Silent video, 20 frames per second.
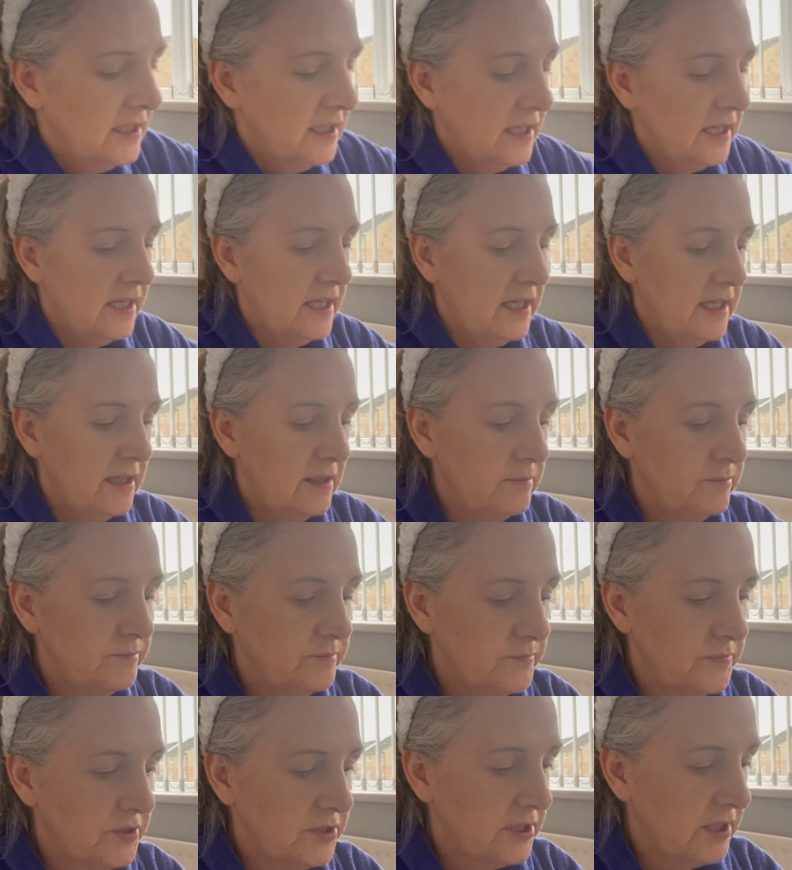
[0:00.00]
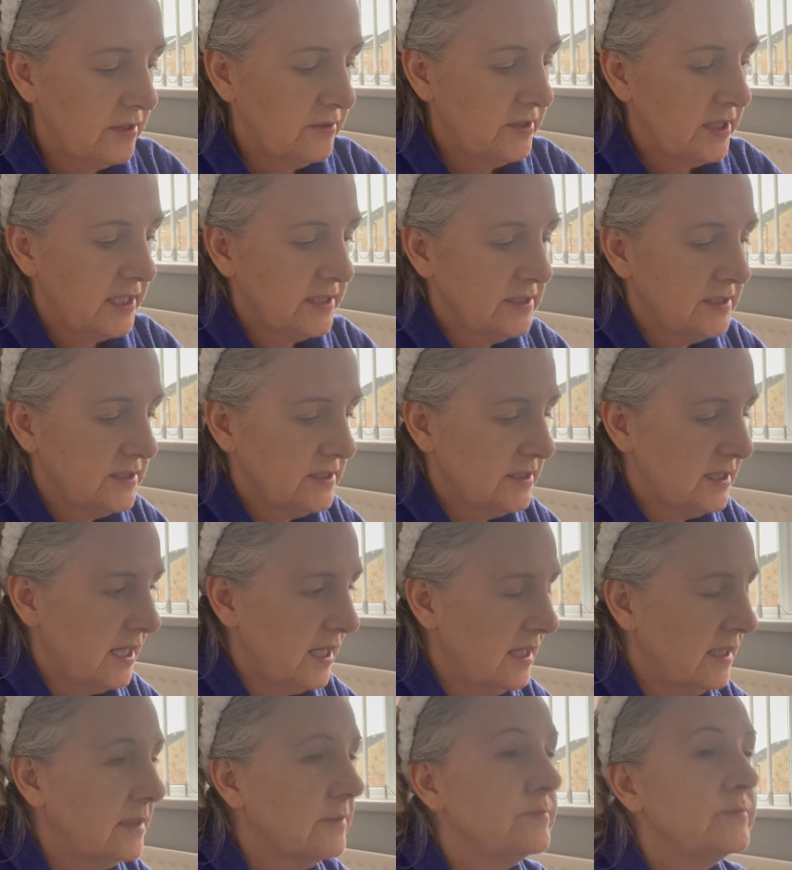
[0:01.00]
Um, so that's
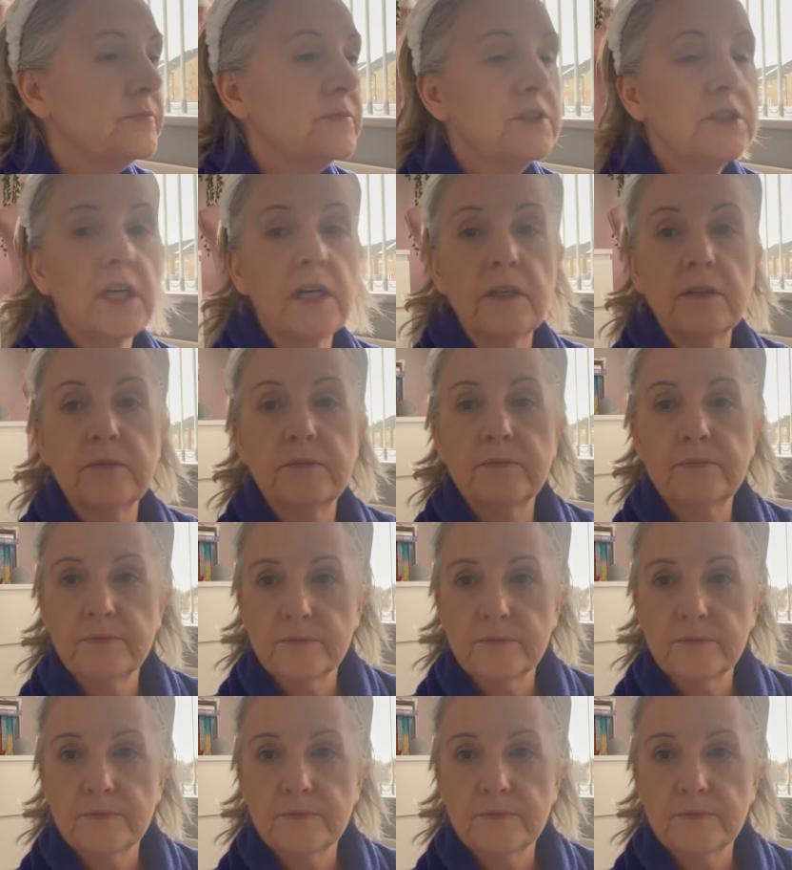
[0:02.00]
that. So